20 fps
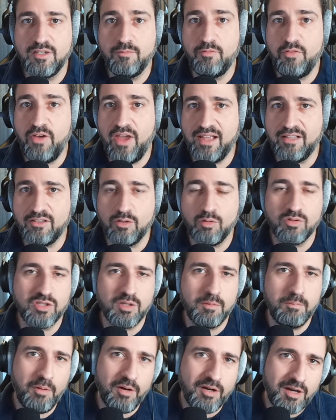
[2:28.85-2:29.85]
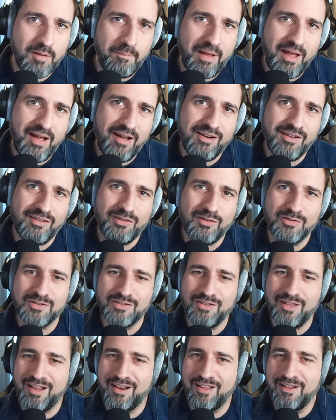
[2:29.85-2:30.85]
In fact, there was a book about it.
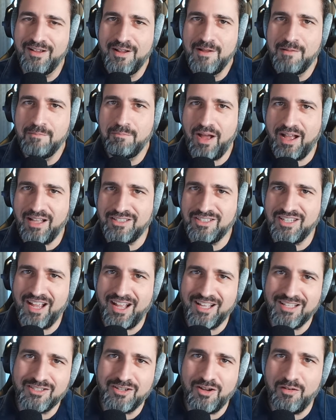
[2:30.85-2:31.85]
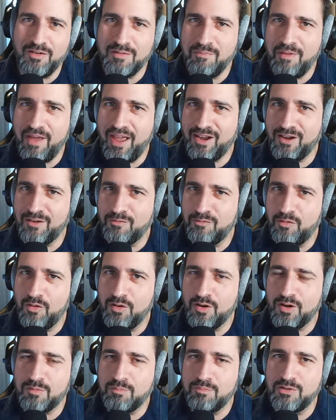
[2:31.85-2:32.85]
There's a lot of pot shots going back and
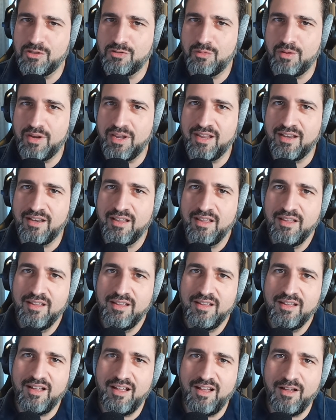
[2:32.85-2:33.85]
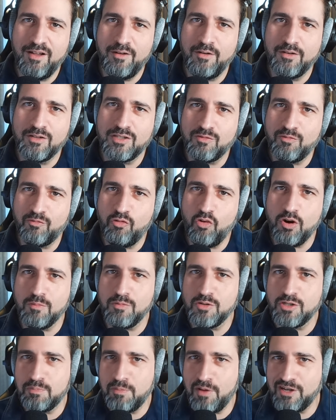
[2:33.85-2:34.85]
forth between
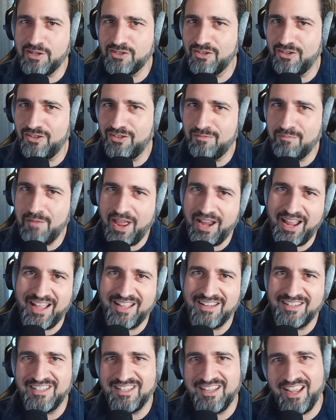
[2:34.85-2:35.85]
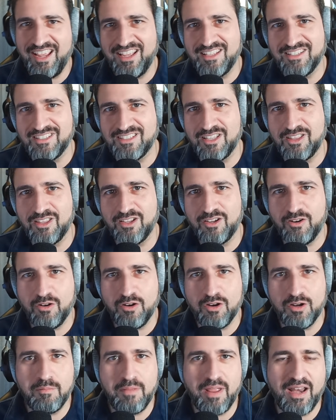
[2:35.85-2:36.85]
former special Manhattan DAs and the
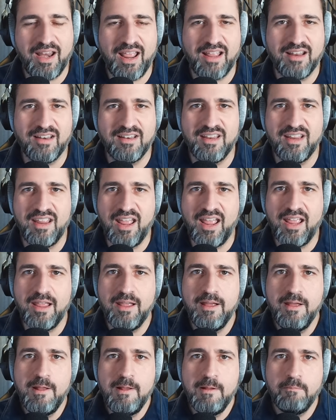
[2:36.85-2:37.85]
current Manhattan DA.